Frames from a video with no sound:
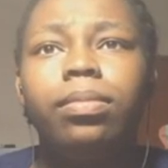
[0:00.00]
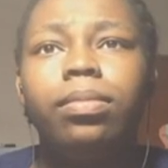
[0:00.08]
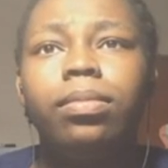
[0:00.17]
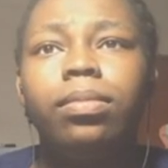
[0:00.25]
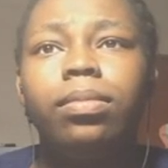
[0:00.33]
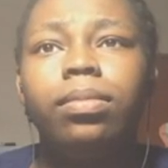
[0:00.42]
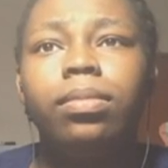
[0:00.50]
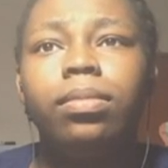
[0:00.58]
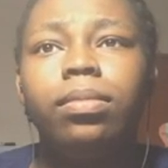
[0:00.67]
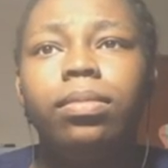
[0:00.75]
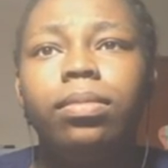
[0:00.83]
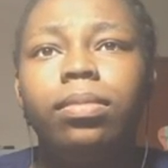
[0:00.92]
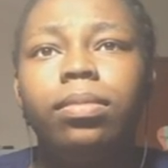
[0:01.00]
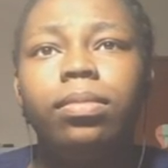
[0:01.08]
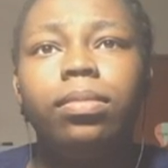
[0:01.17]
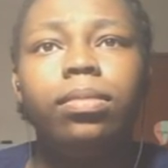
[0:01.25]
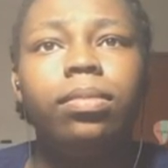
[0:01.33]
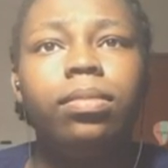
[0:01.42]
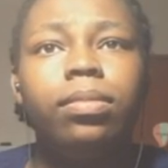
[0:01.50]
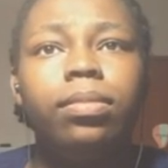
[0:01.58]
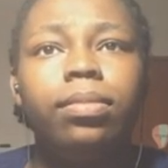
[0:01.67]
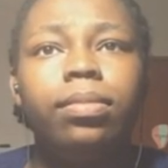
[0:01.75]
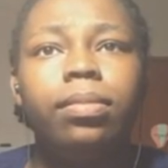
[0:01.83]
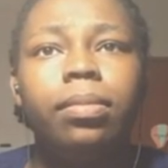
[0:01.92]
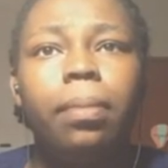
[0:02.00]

This person isn't speaking.